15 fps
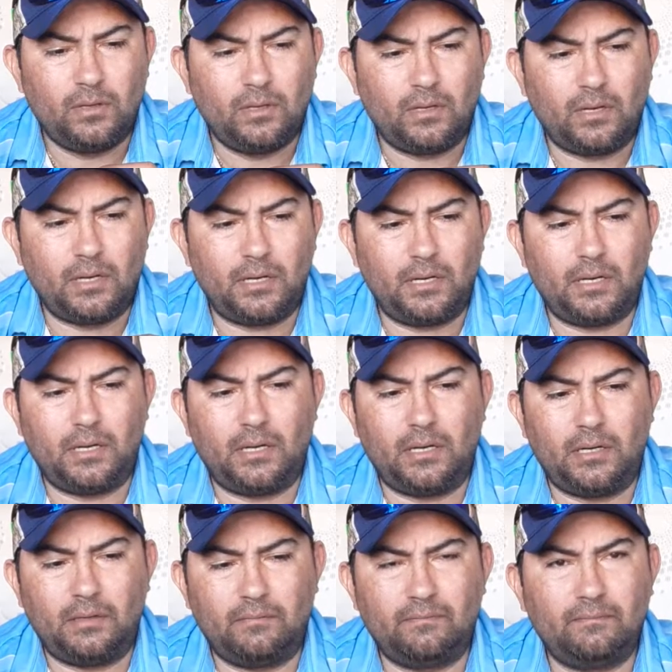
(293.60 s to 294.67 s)

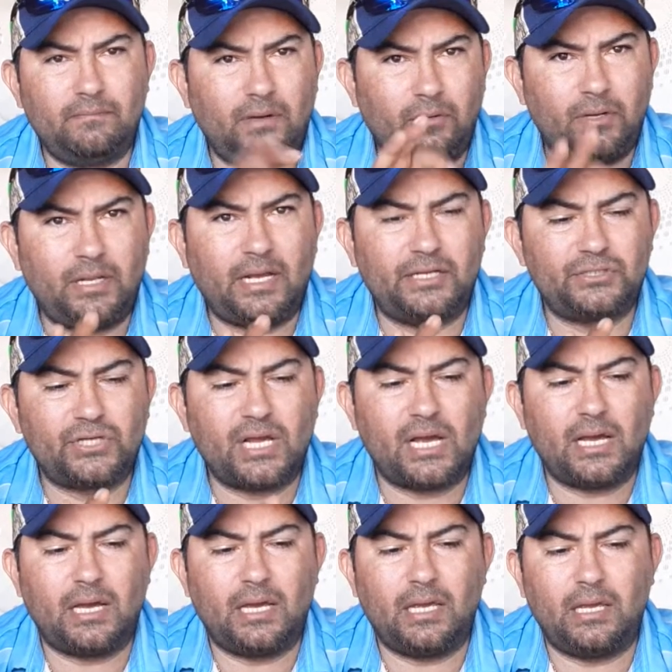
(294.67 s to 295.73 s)
Very nice
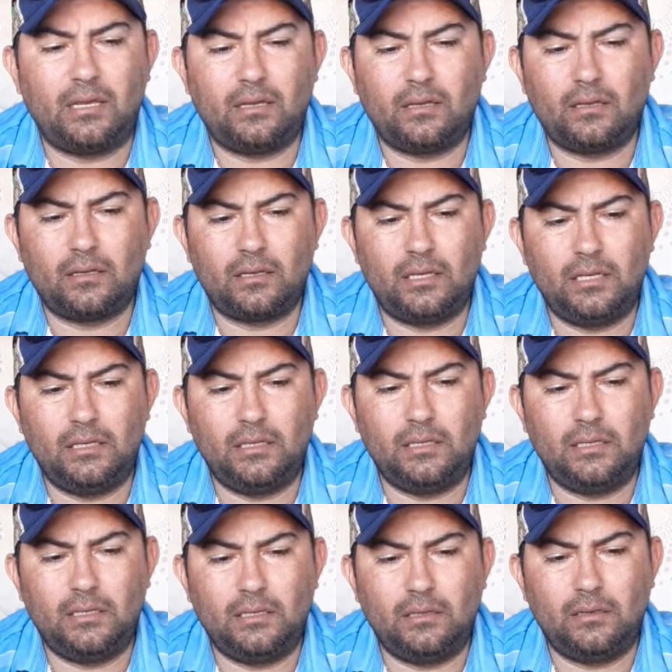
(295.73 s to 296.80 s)
guy.
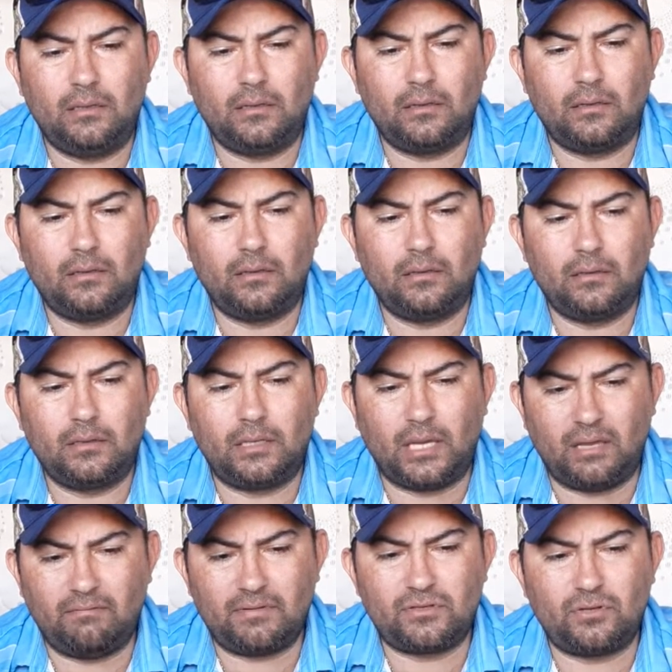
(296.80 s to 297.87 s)
He
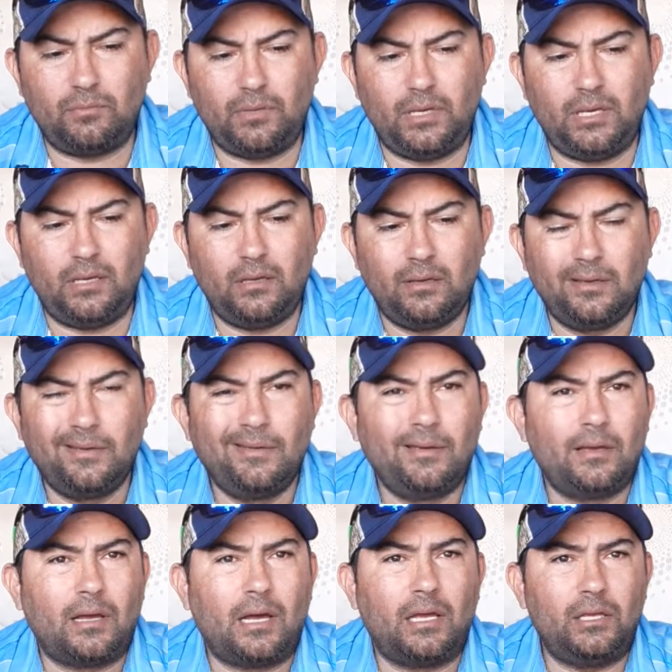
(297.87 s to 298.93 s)
gave it to me.
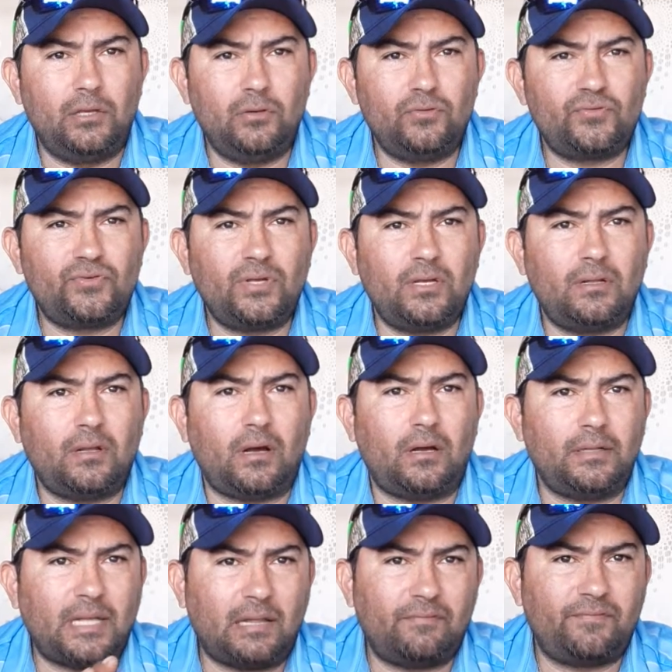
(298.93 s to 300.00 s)
I used it on
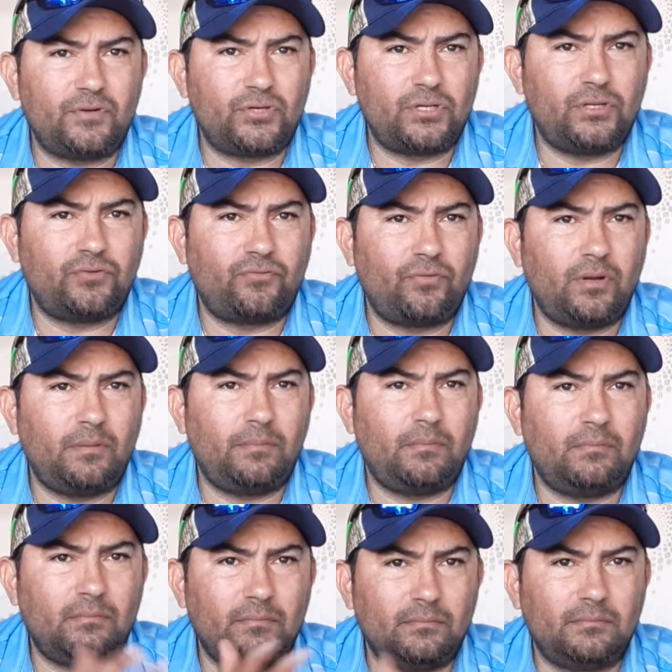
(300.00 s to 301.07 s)
that fishing trip
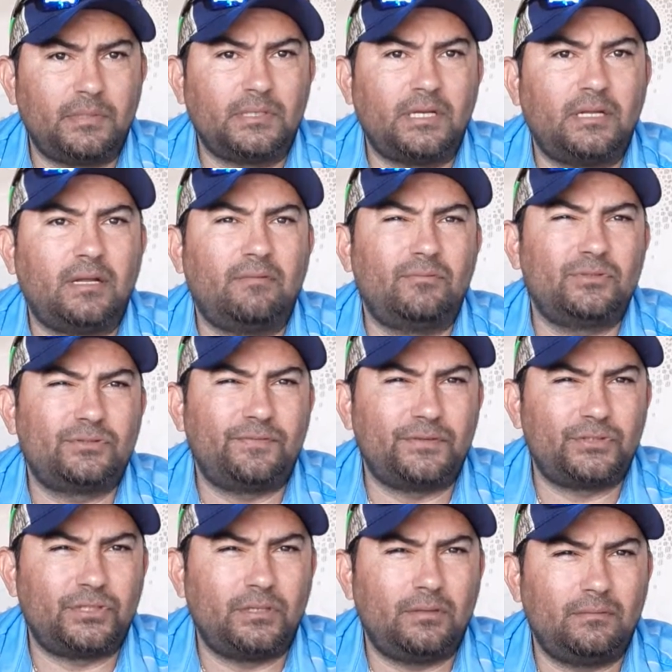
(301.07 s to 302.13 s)
but then I was
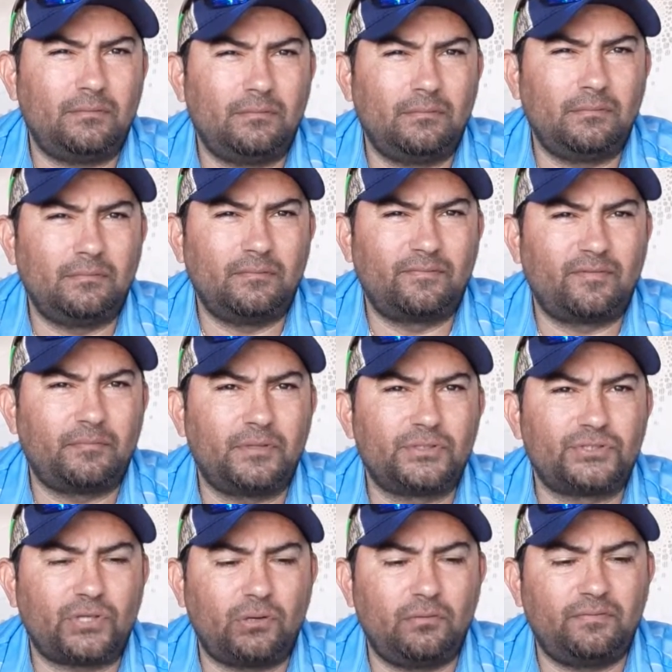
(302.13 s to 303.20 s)
fishing from the
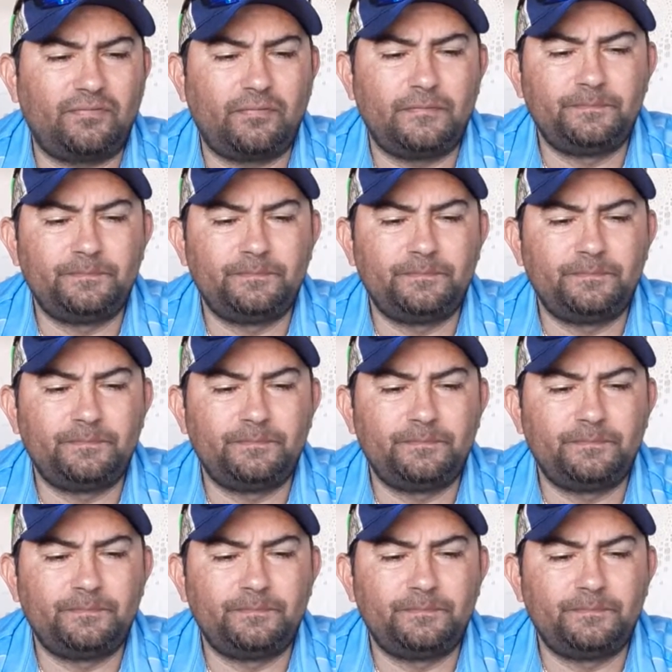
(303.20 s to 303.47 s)
surf.